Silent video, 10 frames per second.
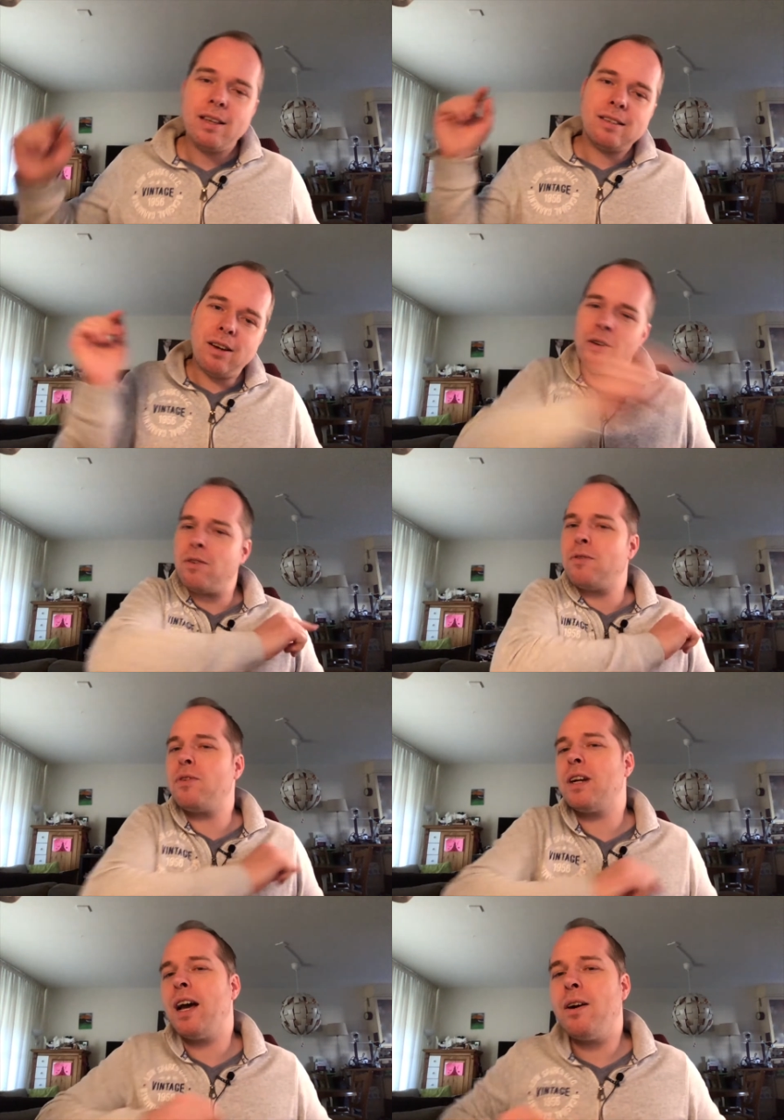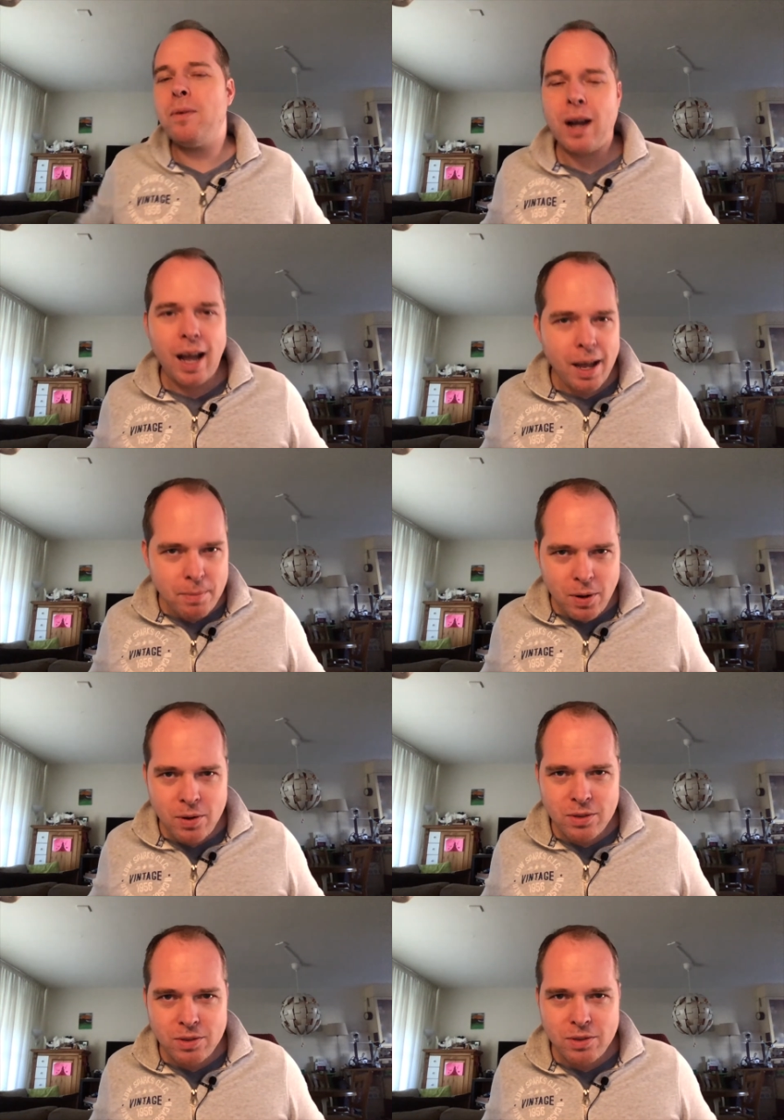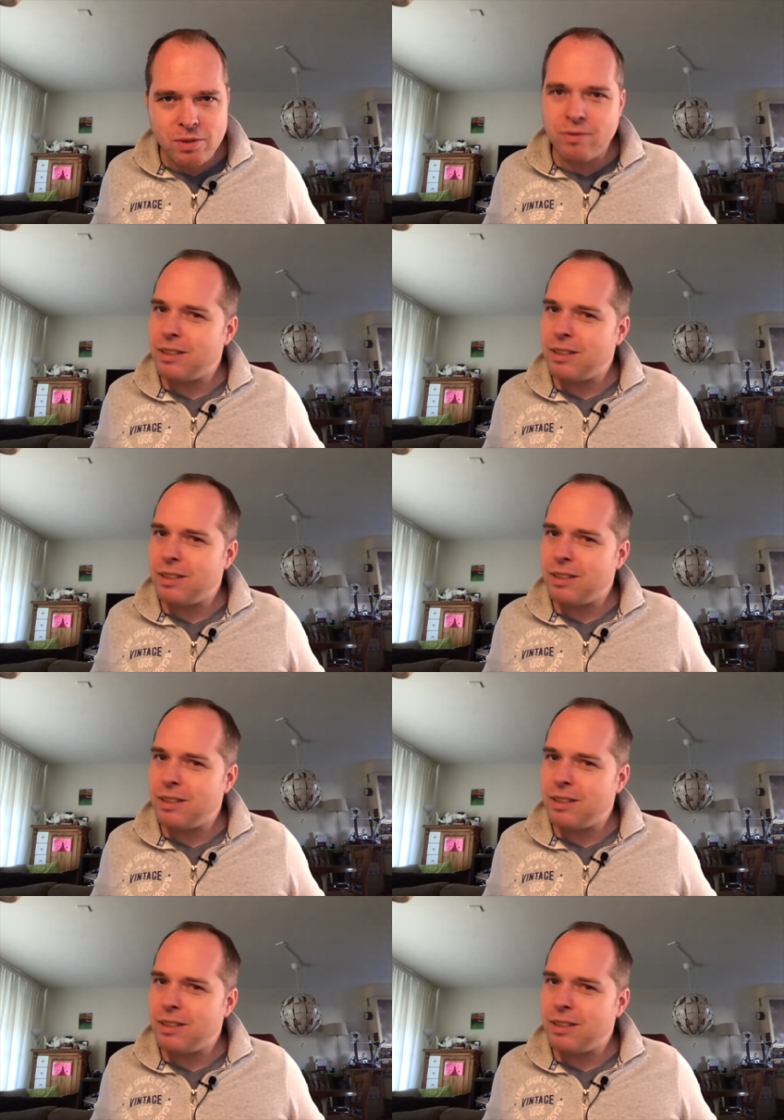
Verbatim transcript: So for now I'm going to